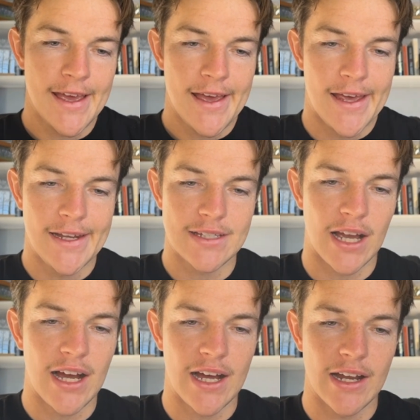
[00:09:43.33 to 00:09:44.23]
it is
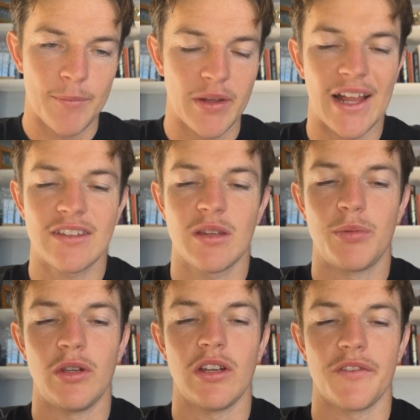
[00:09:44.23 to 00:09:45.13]
hard, but that's the
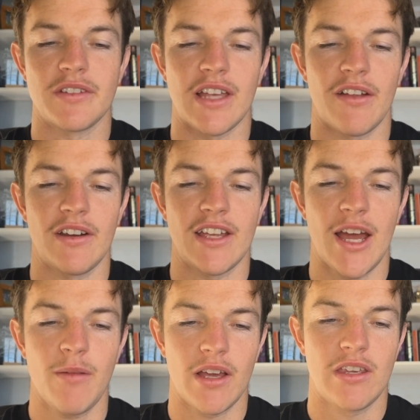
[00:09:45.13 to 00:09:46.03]
beauty of the salary
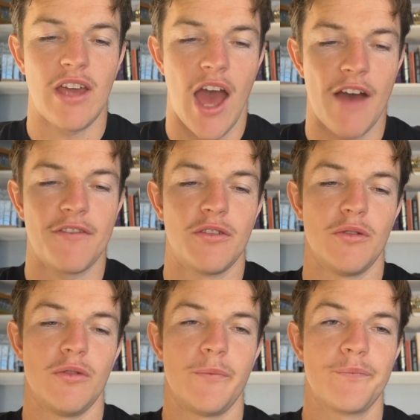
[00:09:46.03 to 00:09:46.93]
cap. Like, you have
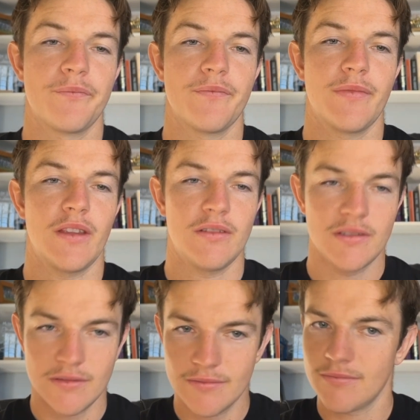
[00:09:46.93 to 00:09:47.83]
to
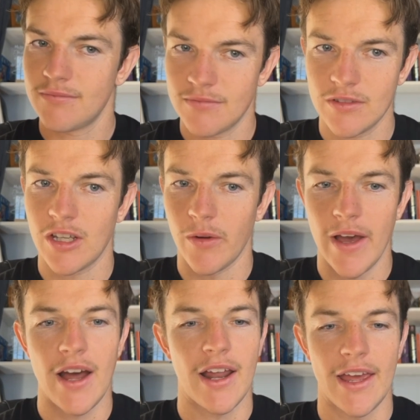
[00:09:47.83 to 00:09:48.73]
go
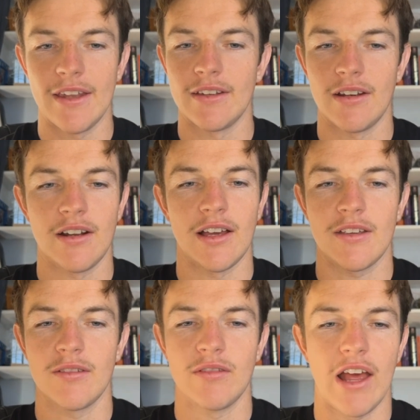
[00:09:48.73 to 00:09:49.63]
out and,
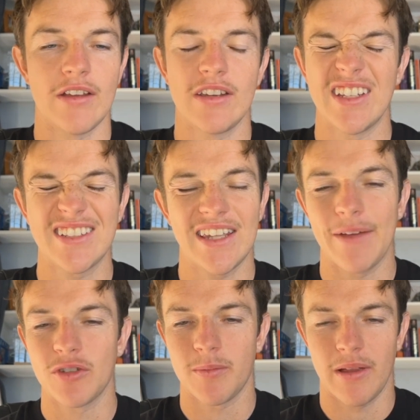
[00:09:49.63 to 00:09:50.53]
like, it just
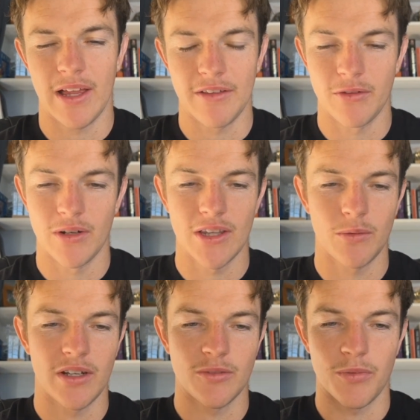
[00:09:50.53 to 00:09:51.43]
levels the playing field.
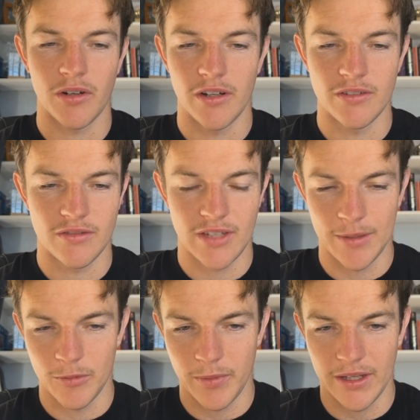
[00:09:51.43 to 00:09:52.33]
Otherwise, the Broncos team
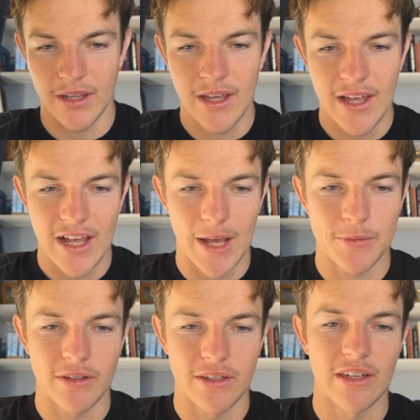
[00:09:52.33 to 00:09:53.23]
would be
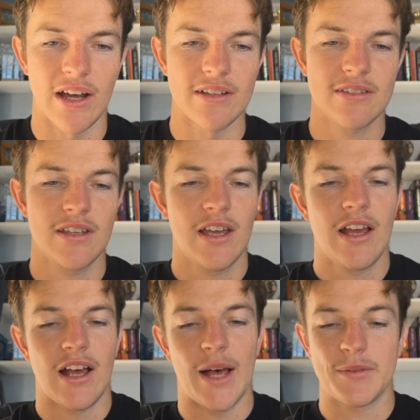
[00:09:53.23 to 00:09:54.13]
absolutely nuts.
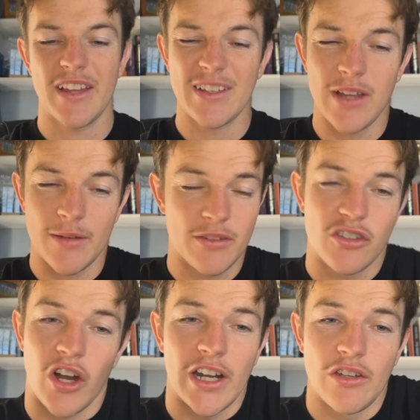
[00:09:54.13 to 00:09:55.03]
So that's like the
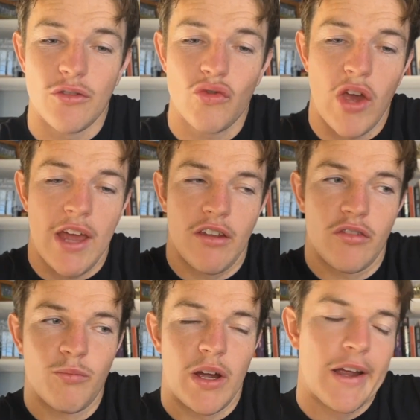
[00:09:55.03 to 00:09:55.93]
signing news and
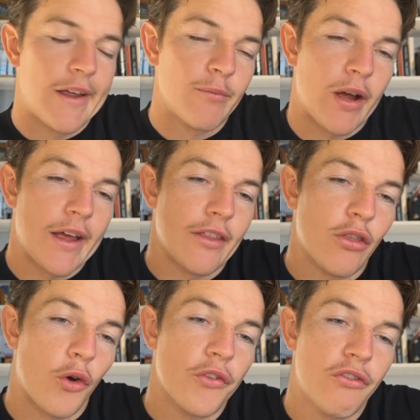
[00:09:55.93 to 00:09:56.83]
my
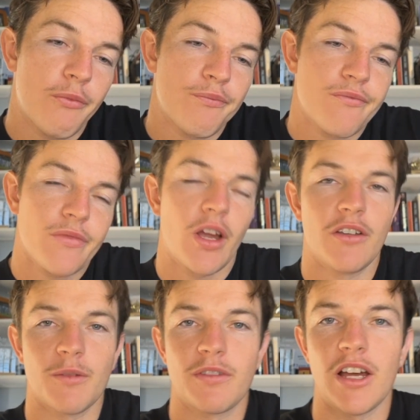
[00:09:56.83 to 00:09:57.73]
thoughts on
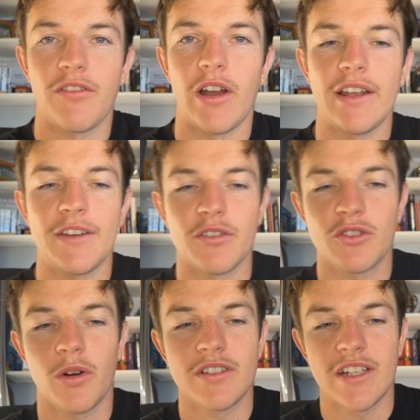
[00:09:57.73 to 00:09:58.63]
some stuff around different
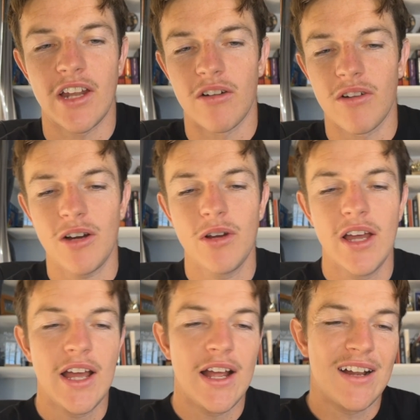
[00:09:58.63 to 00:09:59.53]
squads in the NRL.
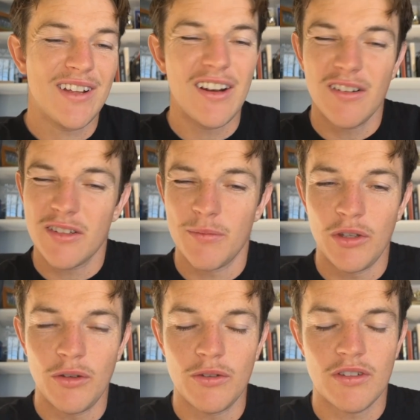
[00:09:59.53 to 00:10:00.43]
Get on to some
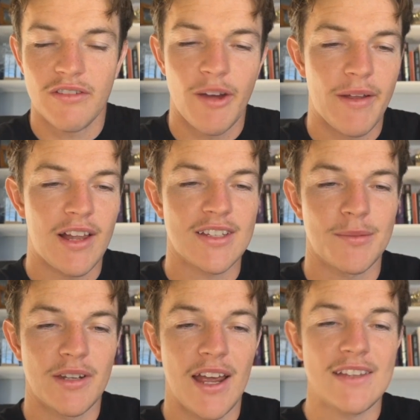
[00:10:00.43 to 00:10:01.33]
news that have come out last
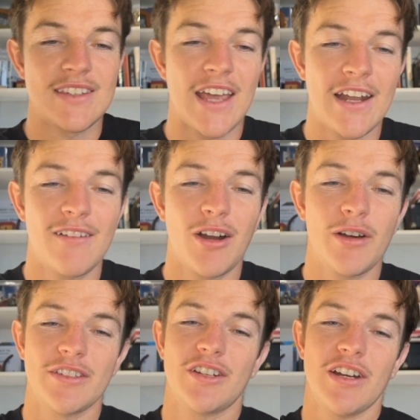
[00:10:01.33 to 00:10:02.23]
couple of days. The NRL
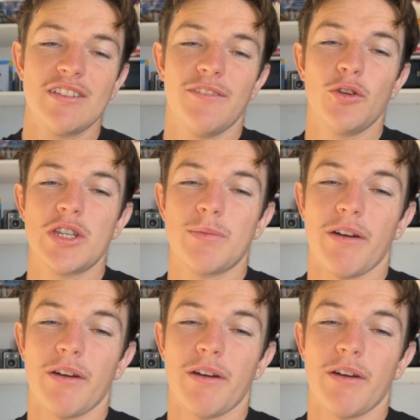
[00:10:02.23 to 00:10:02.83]
has increased their viewership by